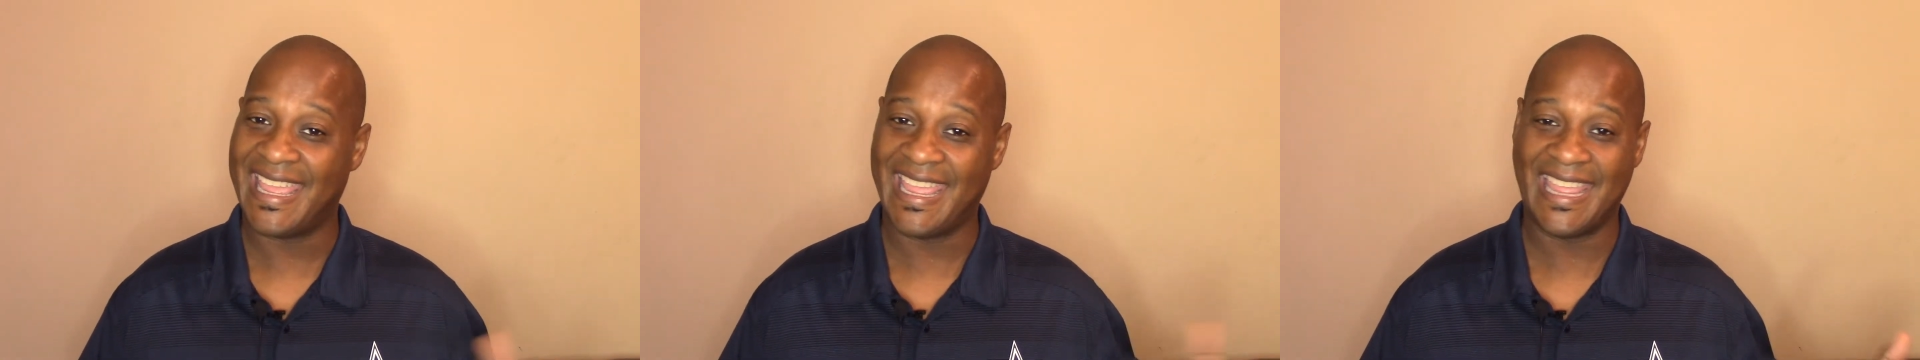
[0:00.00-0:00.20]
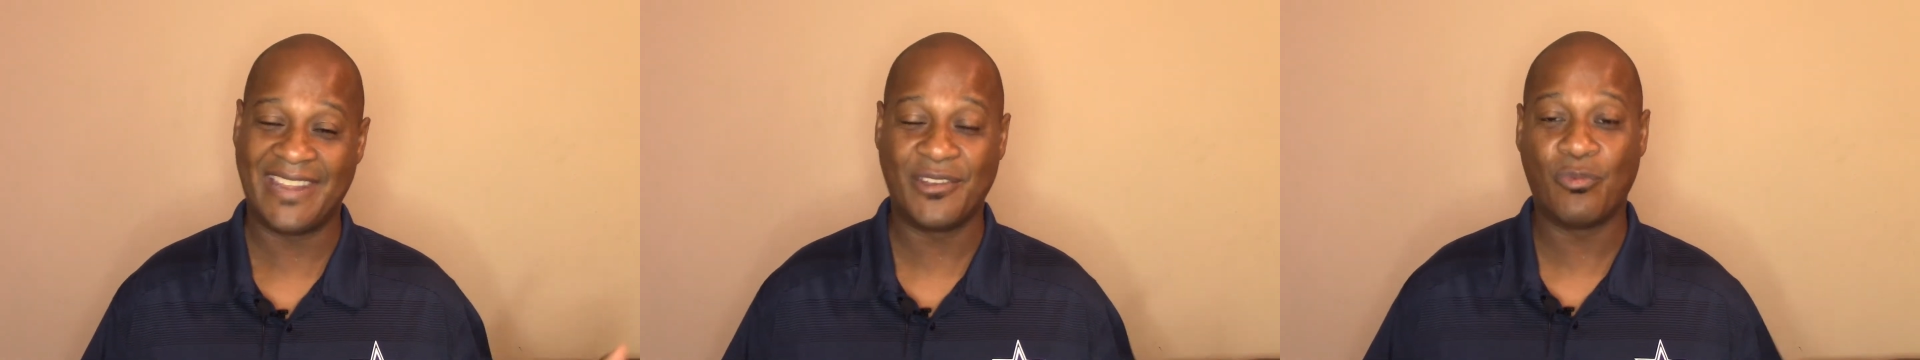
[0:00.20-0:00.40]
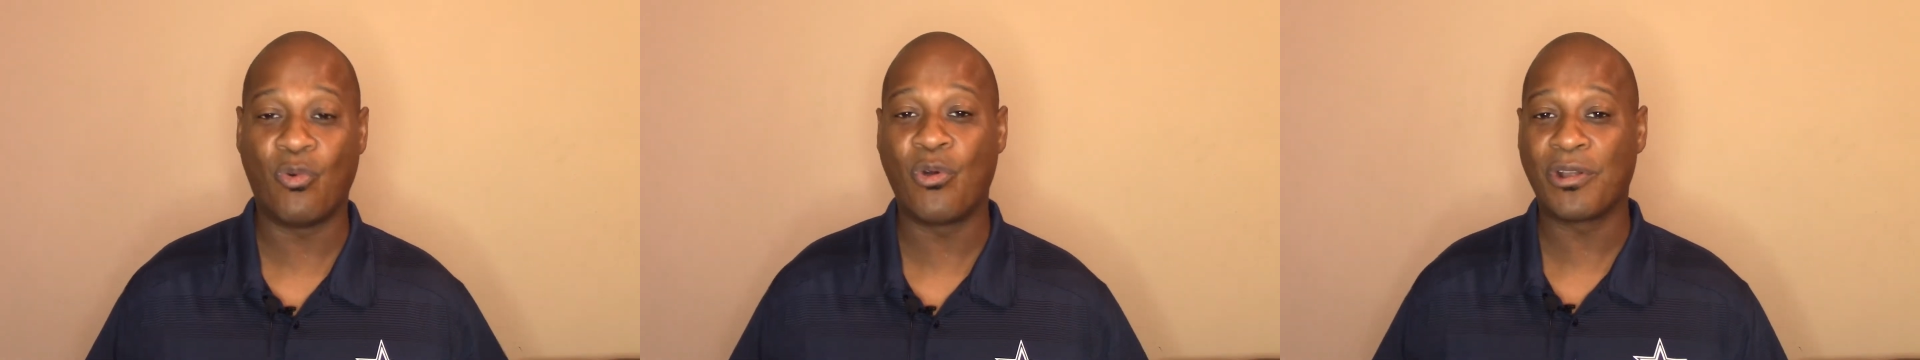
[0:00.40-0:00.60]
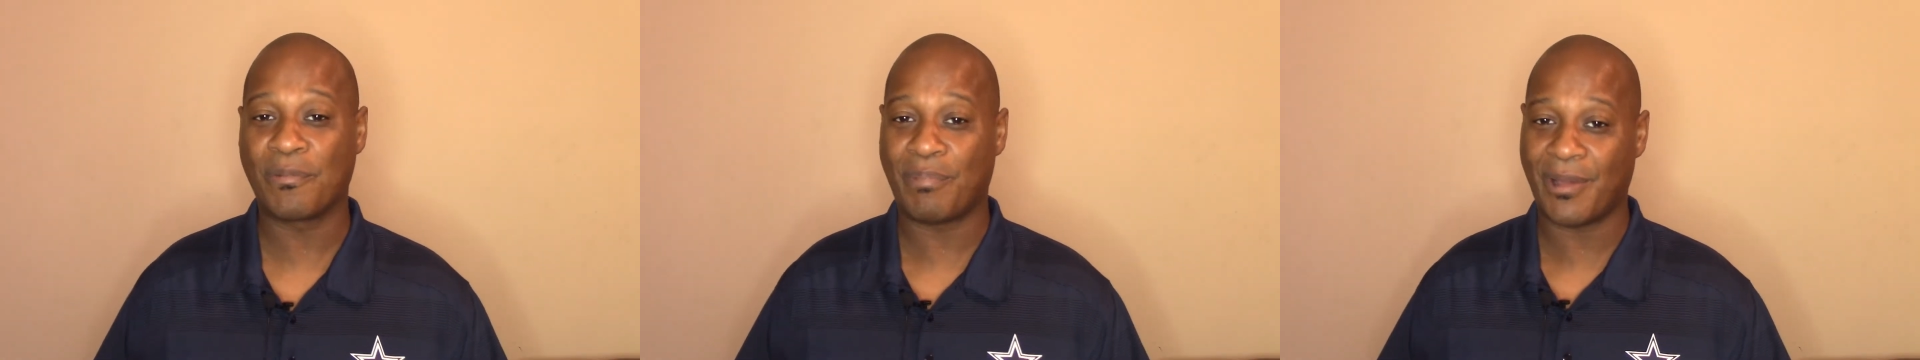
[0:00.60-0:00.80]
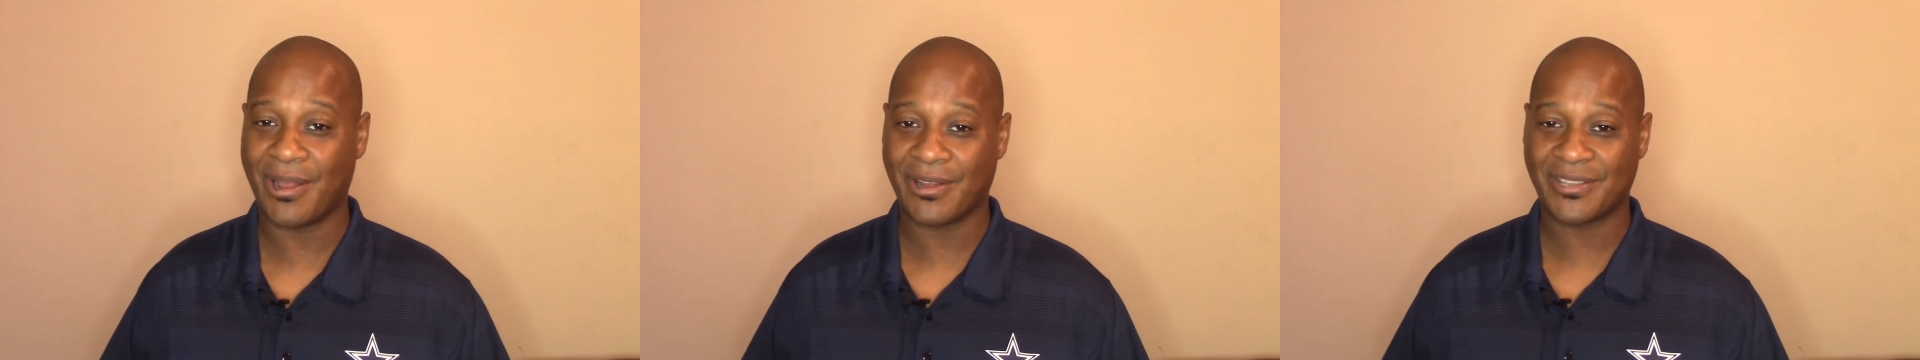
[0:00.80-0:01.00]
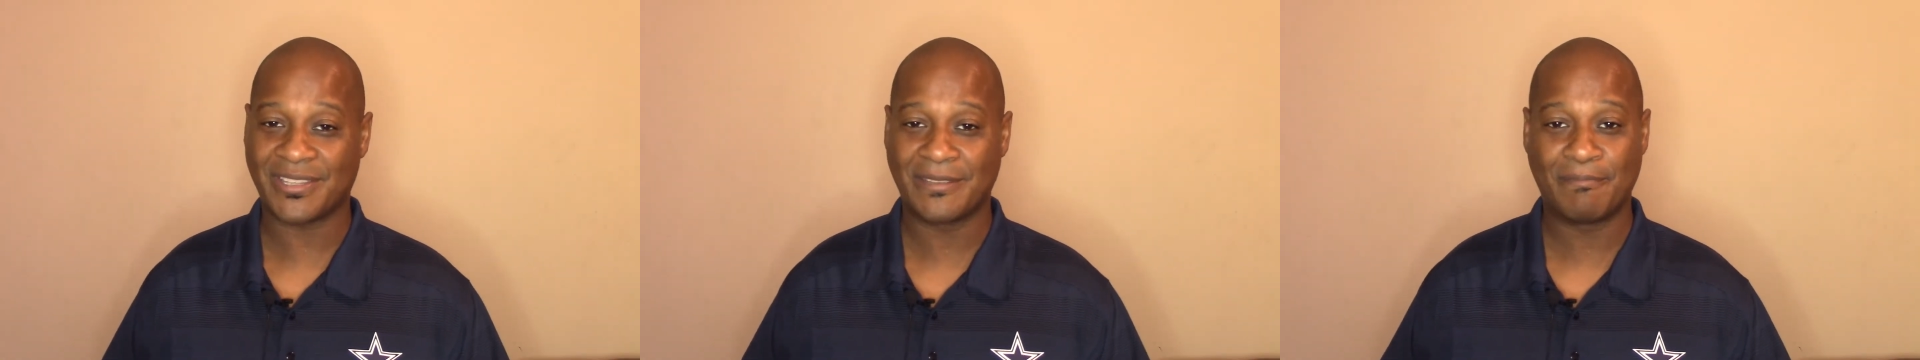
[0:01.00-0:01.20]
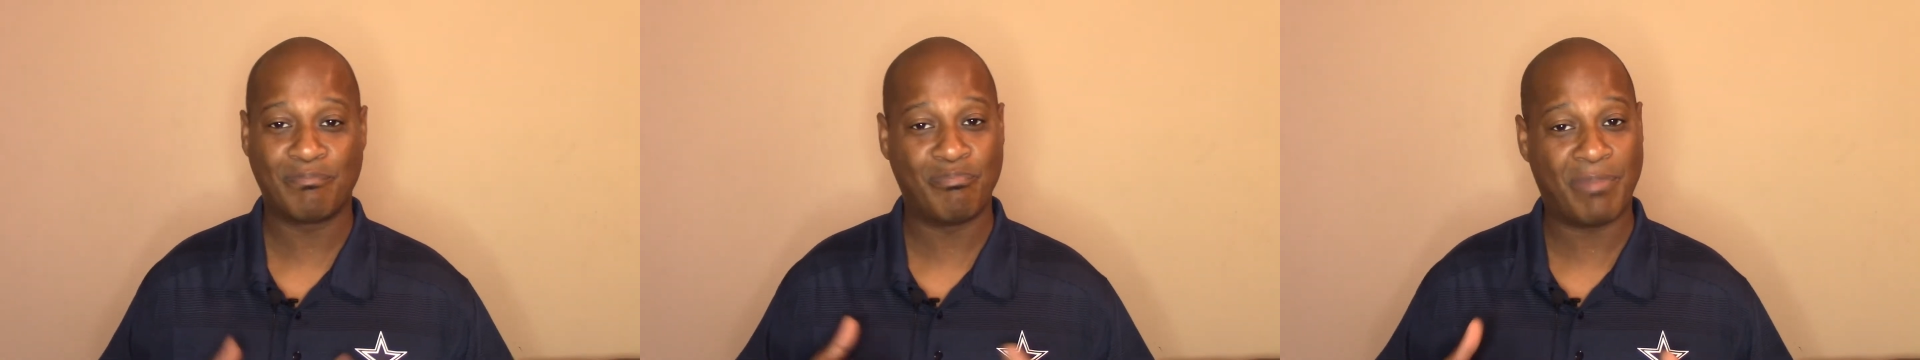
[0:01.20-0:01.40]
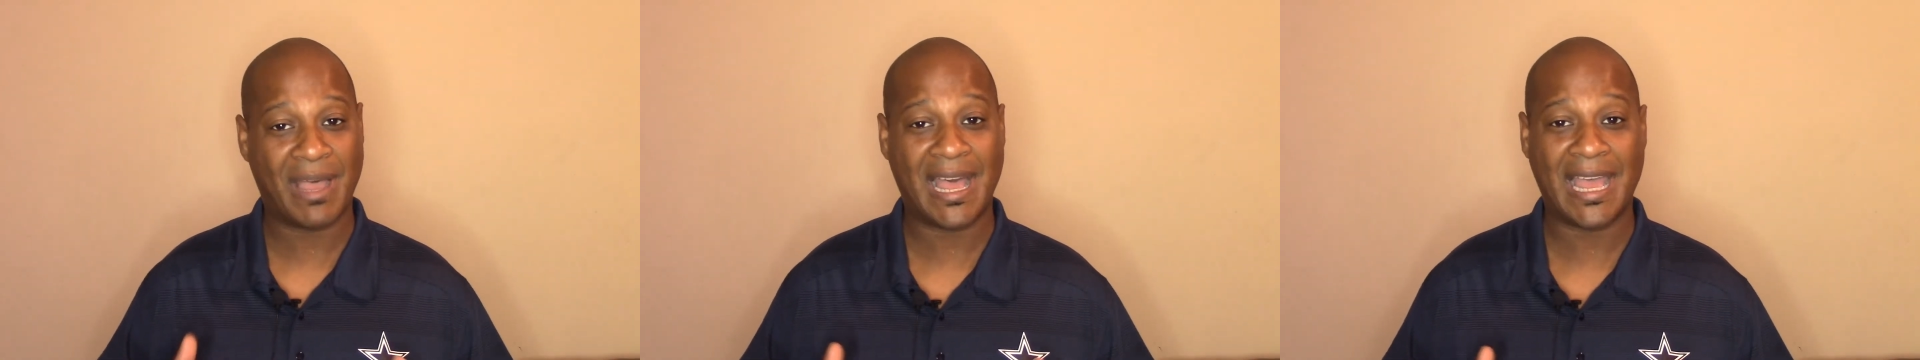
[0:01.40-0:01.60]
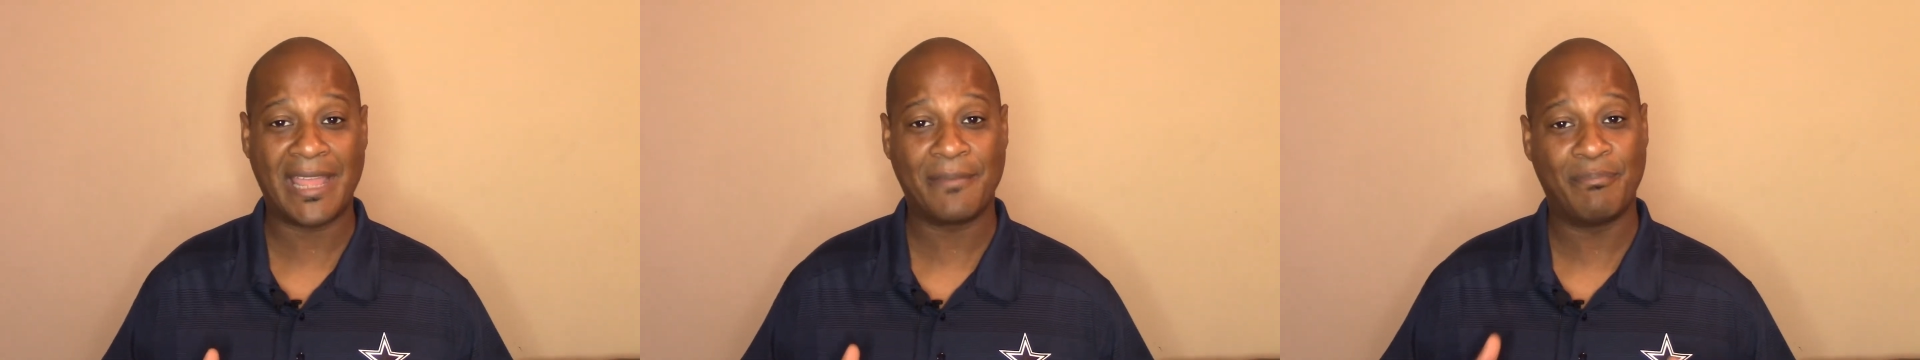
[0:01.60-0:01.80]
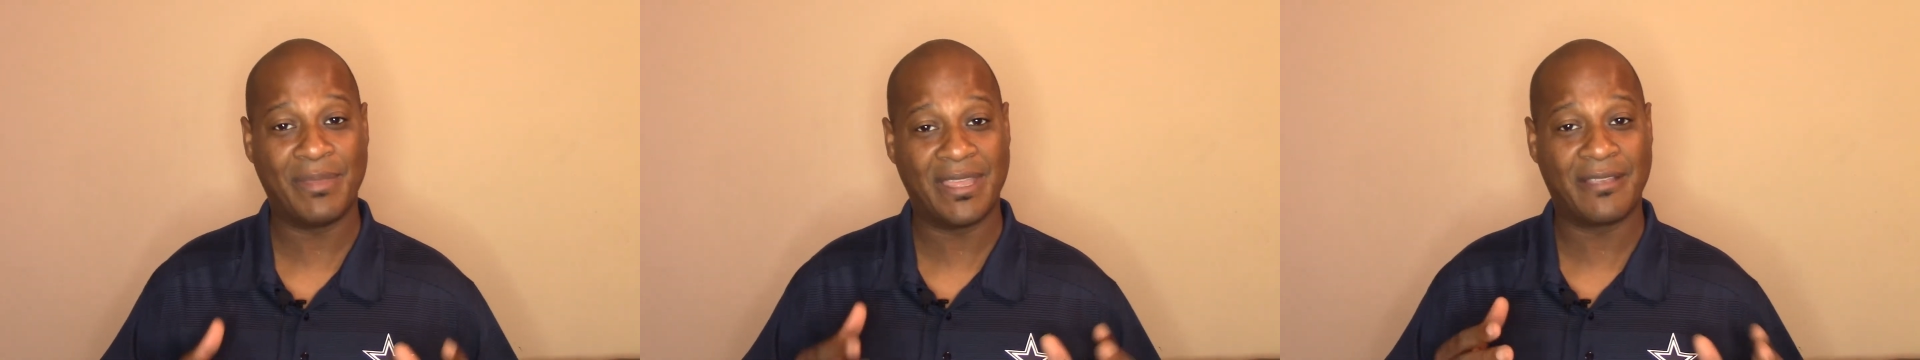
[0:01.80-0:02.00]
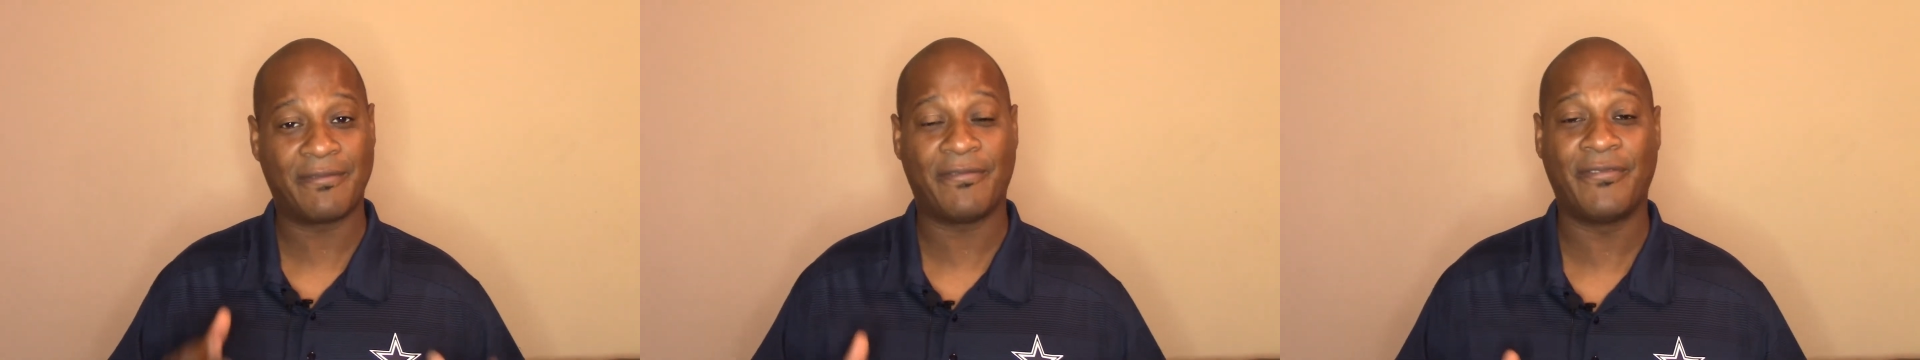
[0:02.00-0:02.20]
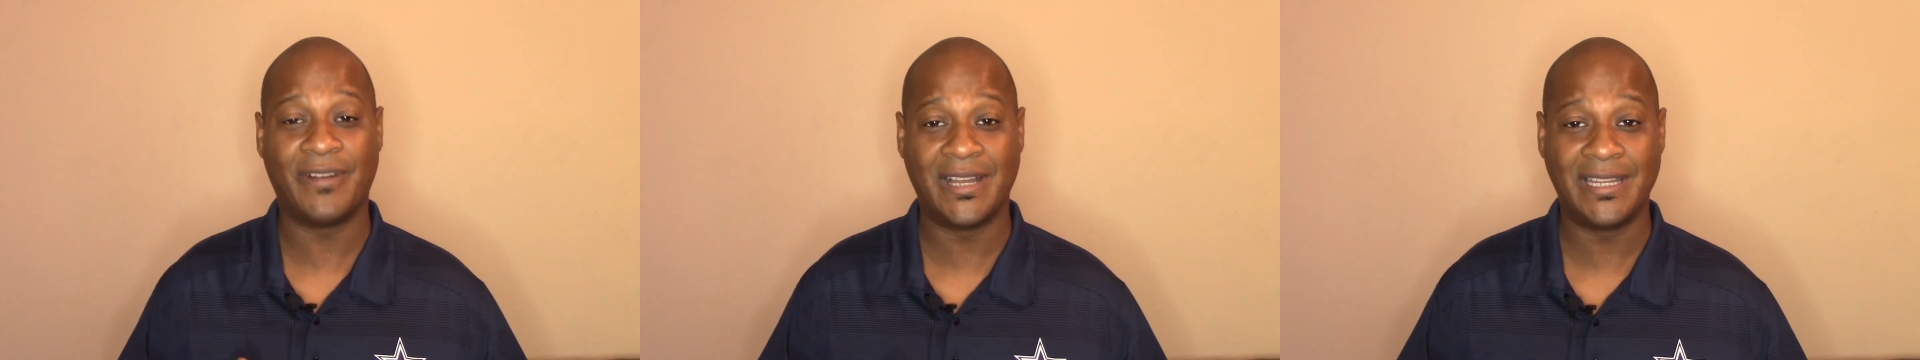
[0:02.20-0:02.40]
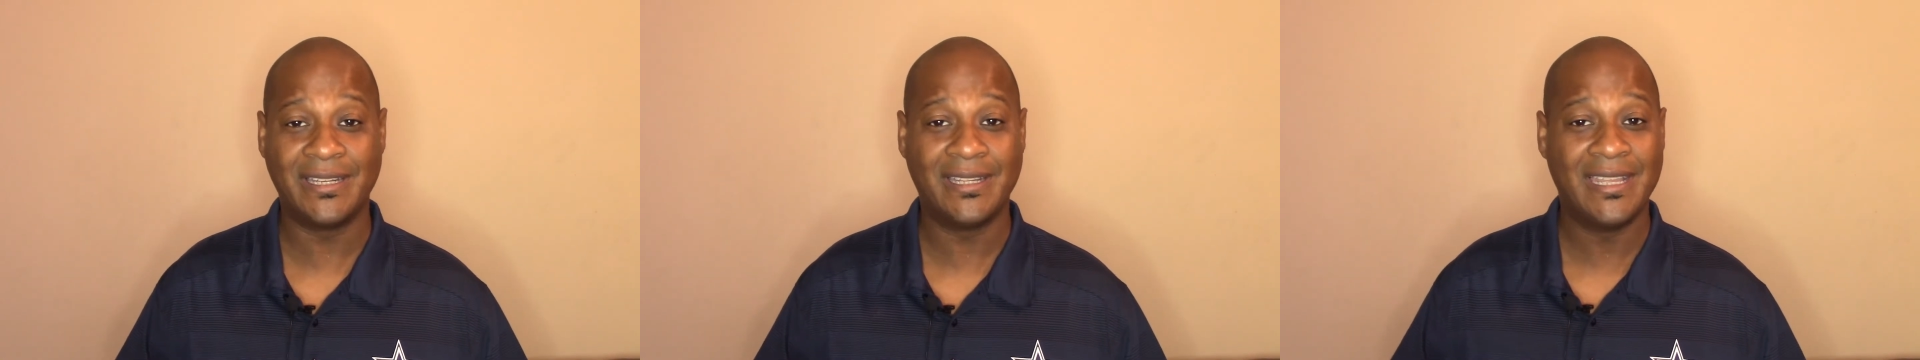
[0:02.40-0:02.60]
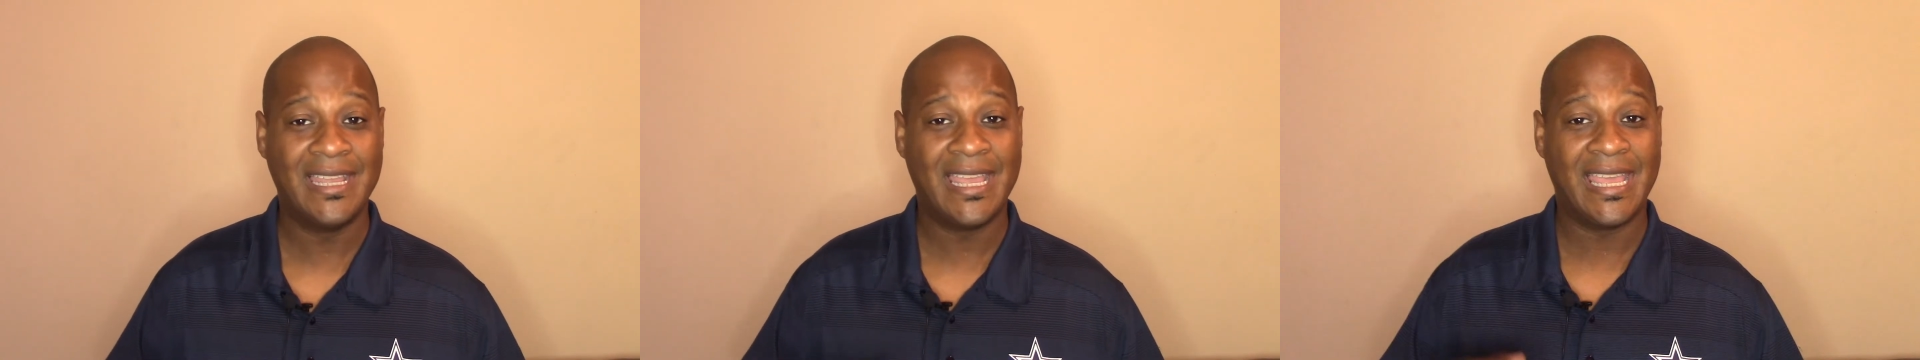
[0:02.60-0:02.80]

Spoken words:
and the water parks by being fun,